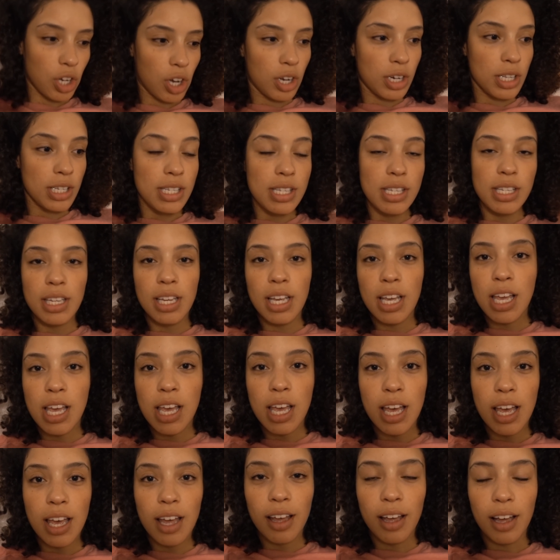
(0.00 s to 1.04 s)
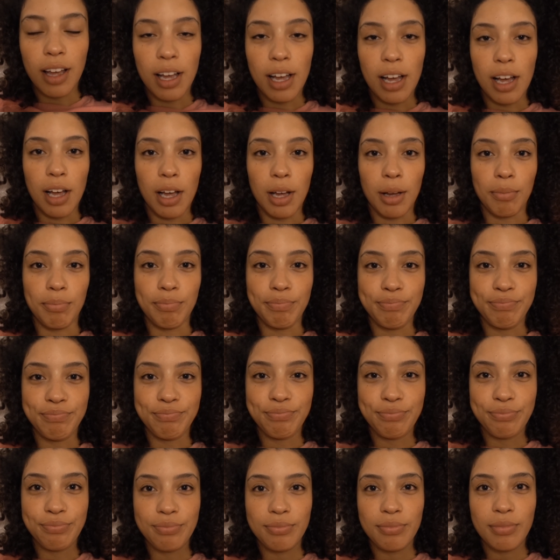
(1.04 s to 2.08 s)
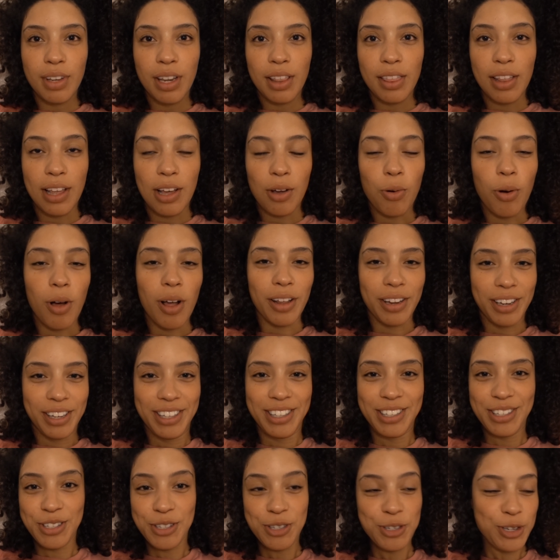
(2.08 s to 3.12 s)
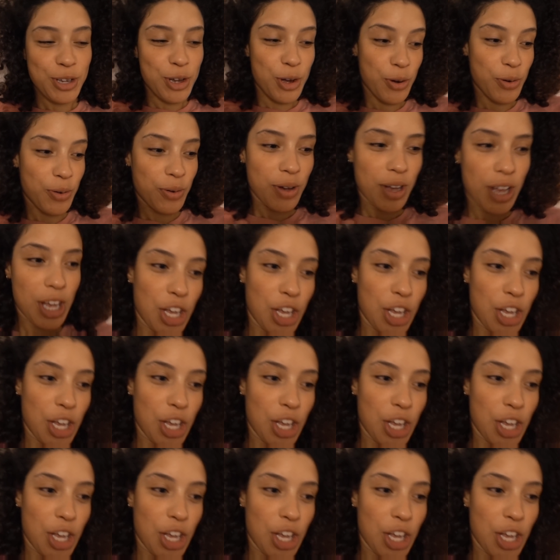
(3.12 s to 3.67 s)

honestly, the quality is so